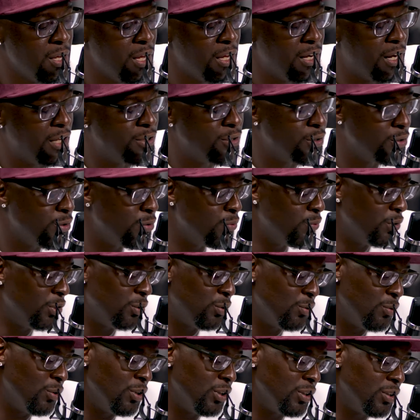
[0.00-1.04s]
And I know you
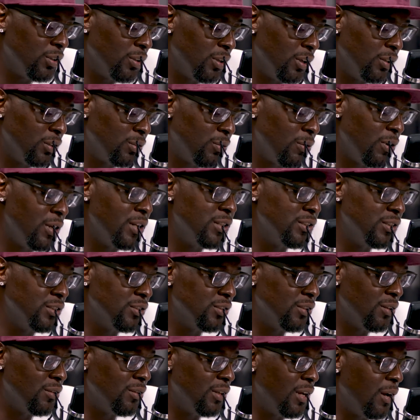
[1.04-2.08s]
went through a crazy
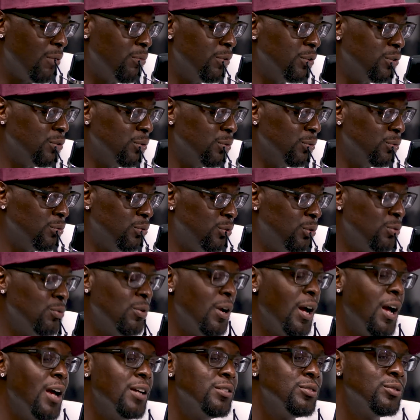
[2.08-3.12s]
journey. I went through two
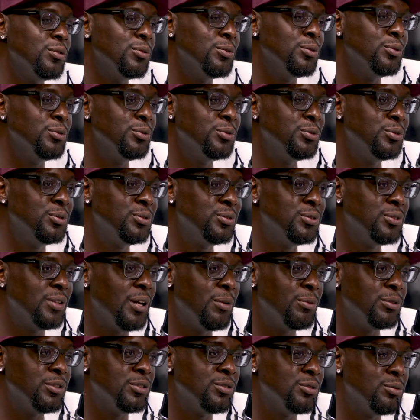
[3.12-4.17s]
high schools. I
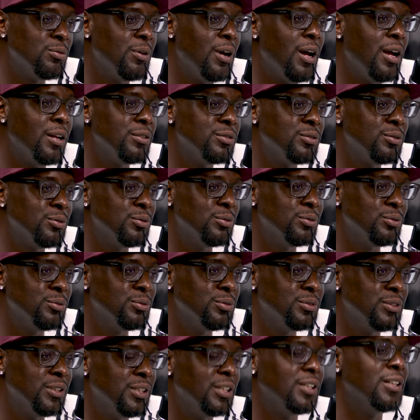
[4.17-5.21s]
went to two high
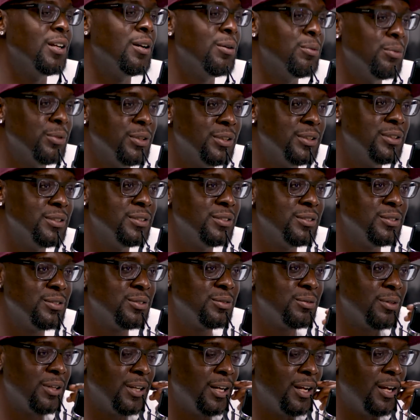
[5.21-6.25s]
schools. Then I went
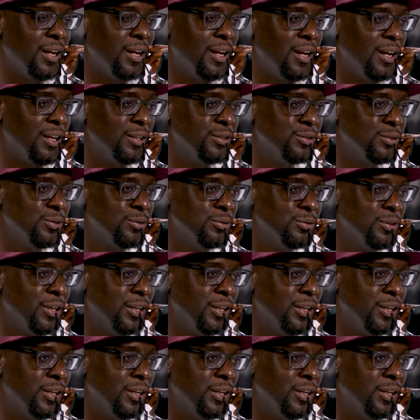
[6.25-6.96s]
straight out of high school.